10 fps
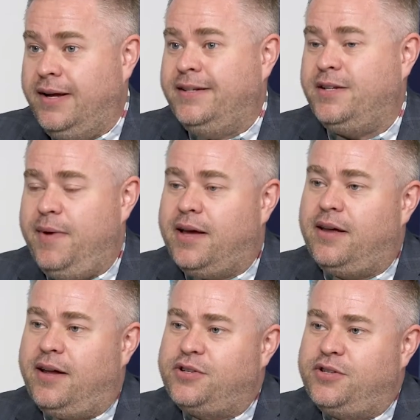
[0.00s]
to make
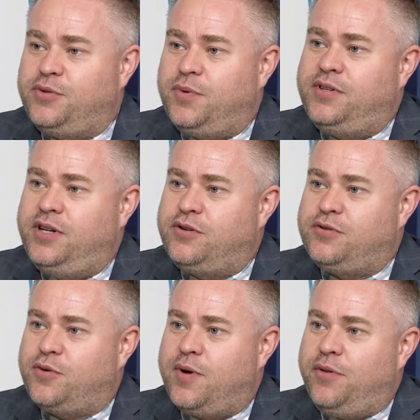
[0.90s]
connections with
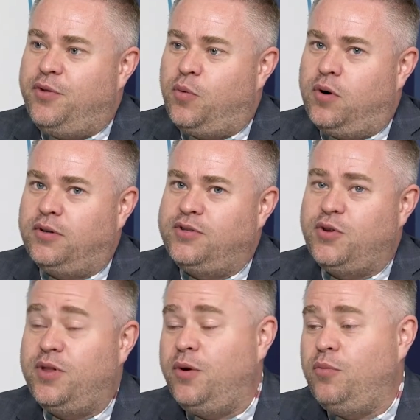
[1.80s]
teachers around the world so
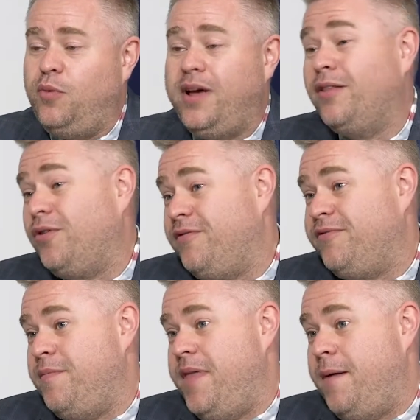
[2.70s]
that we can learn
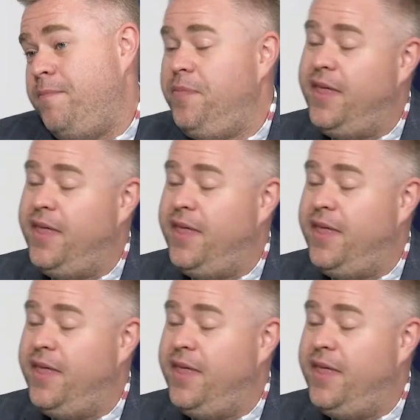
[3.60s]
from them,